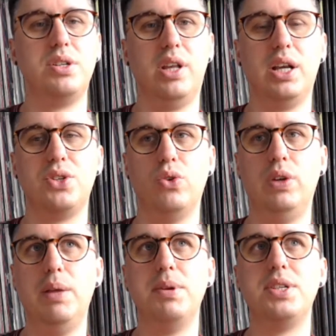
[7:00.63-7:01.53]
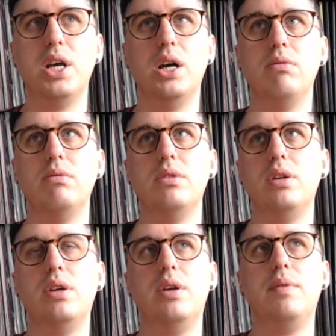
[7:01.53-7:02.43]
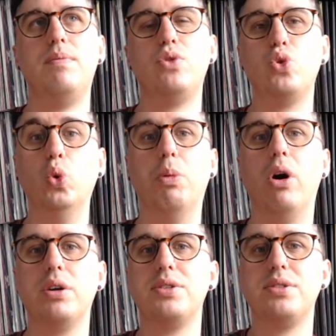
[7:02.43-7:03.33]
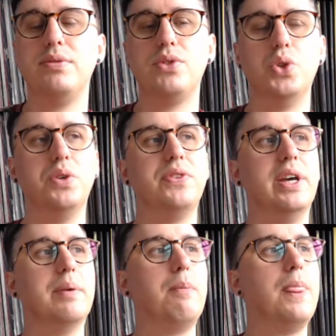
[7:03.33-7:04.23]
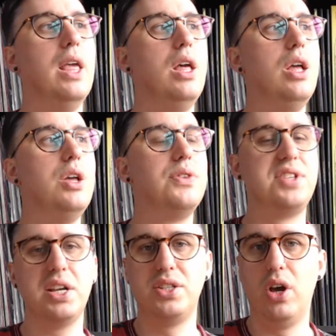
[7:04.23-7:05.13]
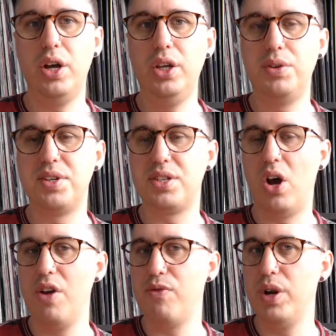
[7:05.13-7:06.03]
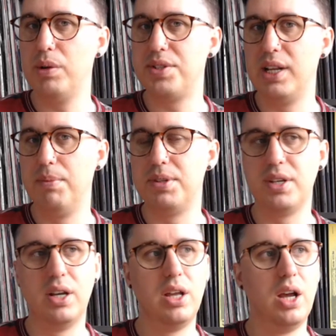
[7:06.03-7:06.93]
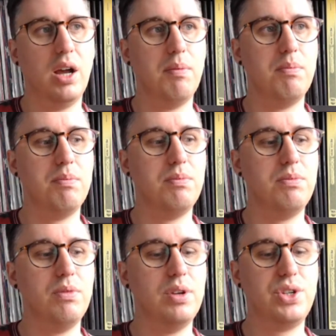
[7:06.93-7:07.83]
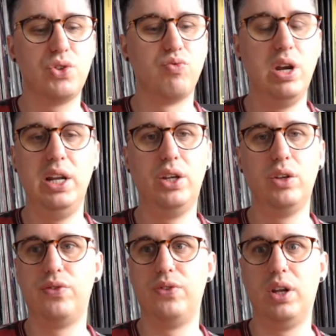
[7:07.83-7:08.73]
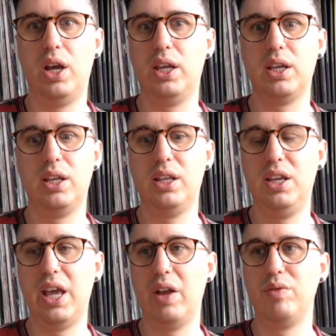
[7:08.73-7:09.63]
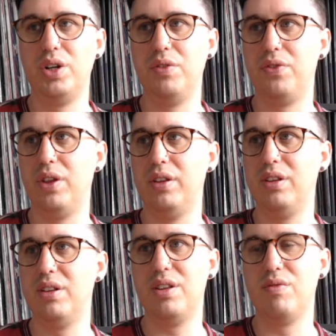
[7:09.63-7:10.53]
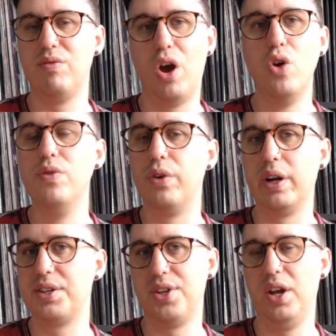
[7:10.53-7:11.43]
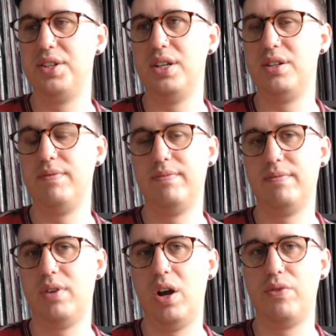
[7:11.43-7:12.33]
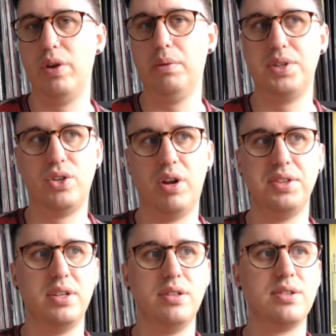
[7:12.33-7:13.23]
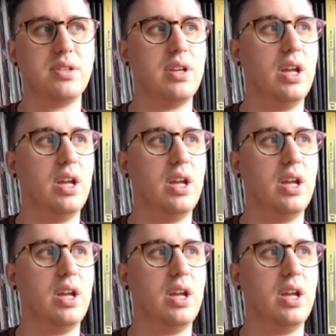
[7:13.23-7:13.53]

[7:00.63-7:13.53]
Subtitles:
is like a sort of limiter toolbox sort of thing. The section that I use is the high frequency limiter. It's just really good for like getting rid of overexcited high frequency transients.